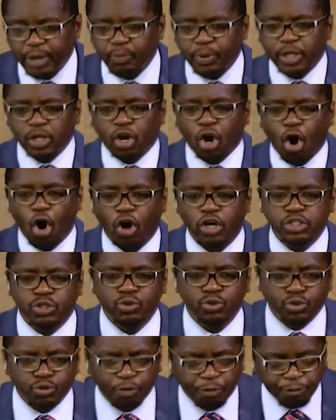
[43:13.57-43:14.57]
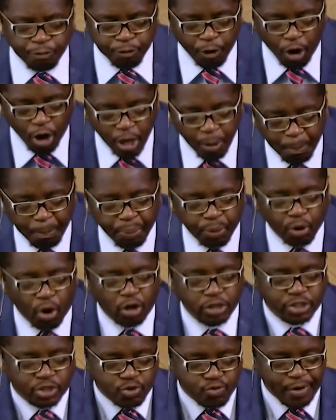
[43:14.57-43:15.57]
will cause you to fall
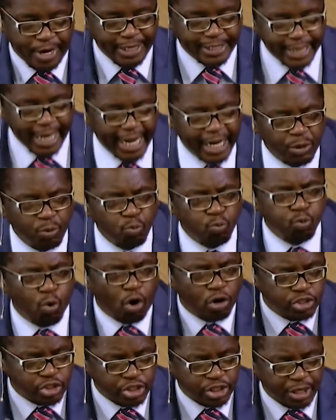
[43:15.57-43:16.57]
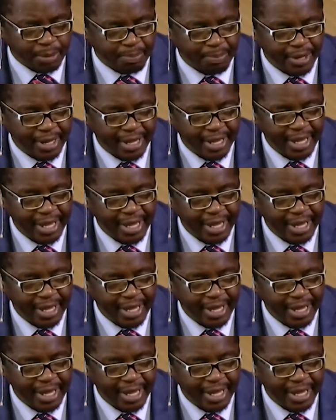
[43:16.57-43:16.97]
prostrate and worship,